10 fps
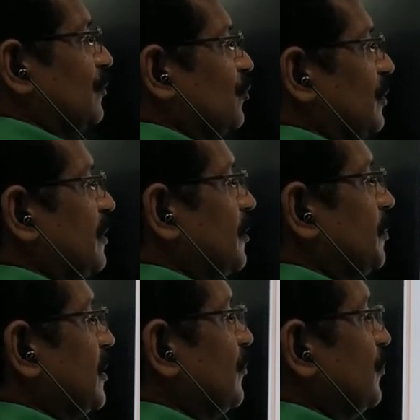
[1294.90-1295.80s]
So
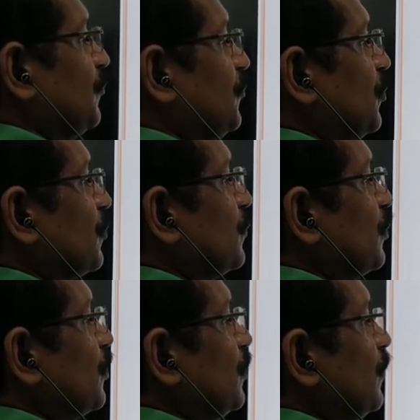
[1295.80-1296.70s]
here become 4,
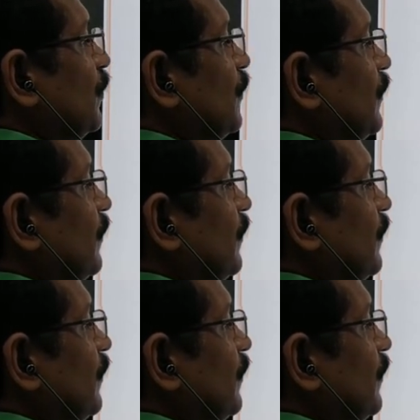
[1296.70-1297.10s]
0